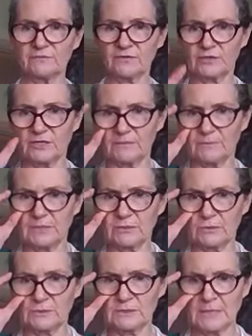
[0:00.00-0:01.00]
of ghee,
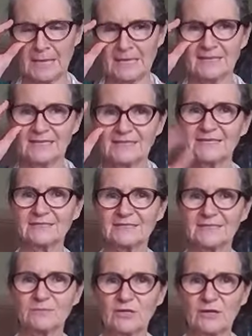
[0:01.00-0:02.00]
because, you know,
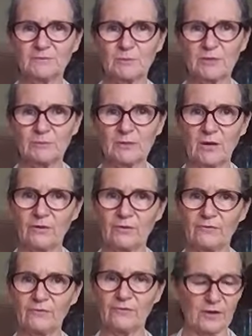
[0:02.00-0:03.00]
sometimes people are
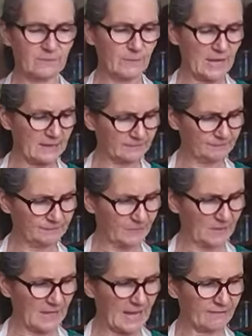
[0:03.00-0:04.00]
horrified about
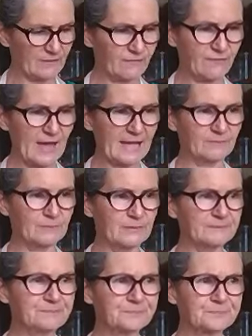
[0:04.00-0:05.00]
having fat, but